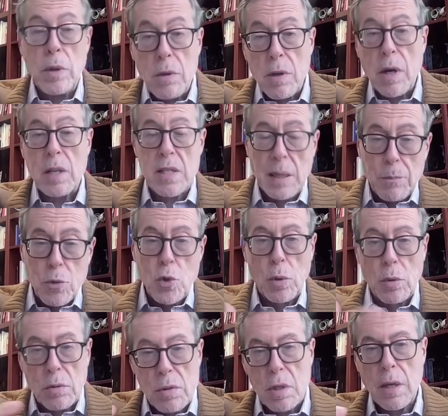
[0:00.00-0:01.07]
There are some
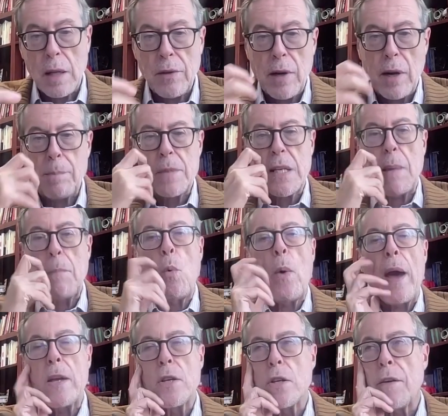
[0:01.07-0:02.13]
tools and there are some
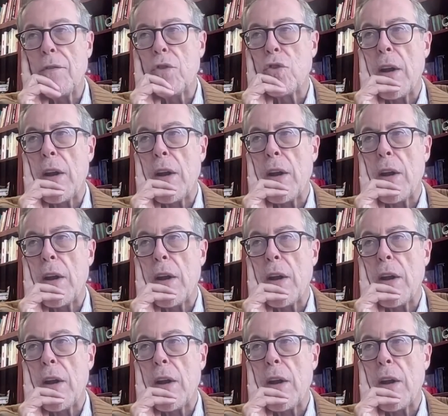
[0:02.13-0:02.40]
ways of